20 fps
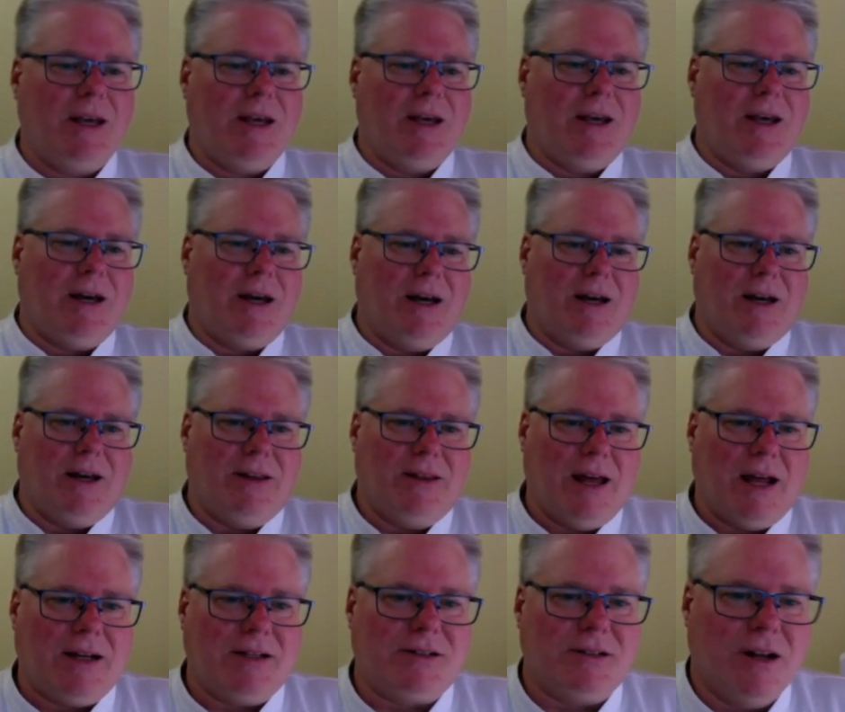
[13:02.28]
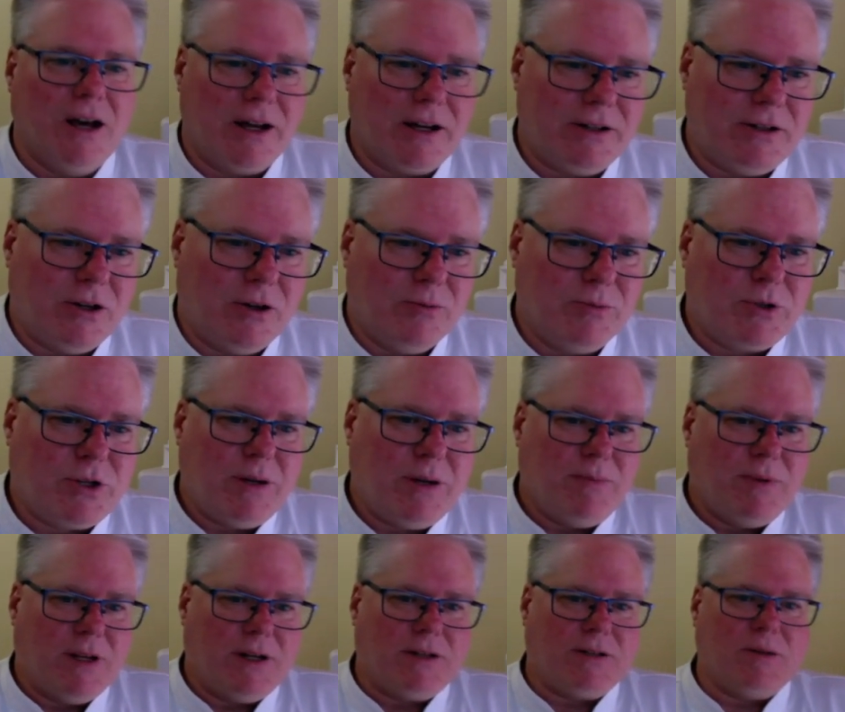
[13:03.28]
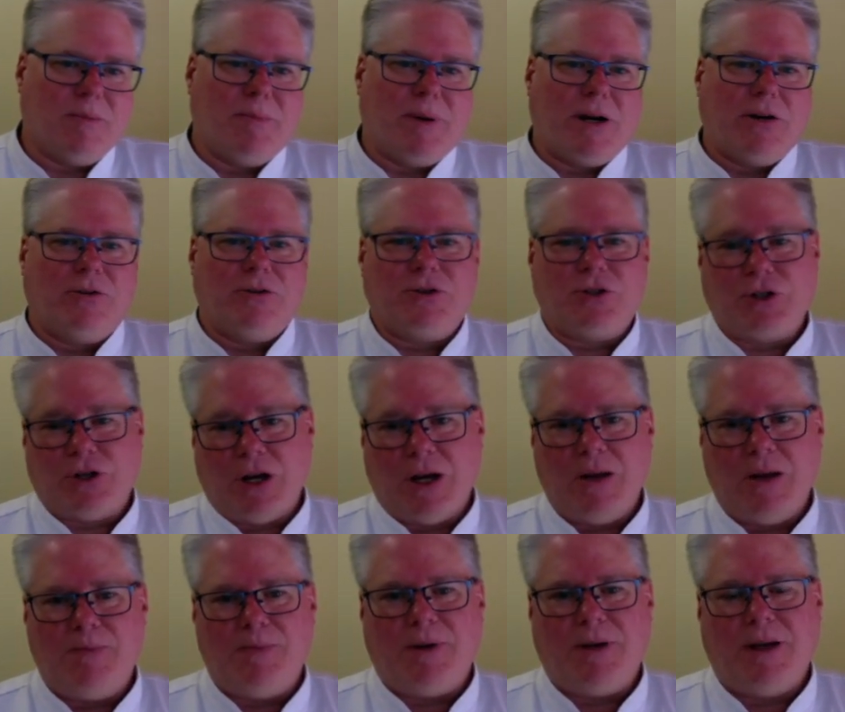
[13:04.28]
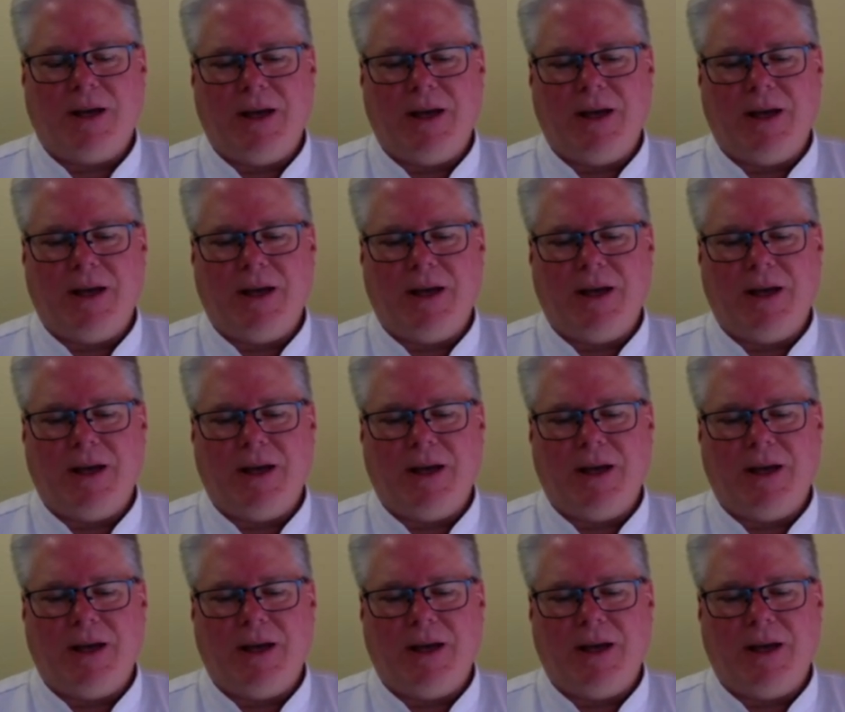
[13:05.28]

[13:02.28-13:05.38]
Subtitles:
That is not a dome shape, that is a barrel shape,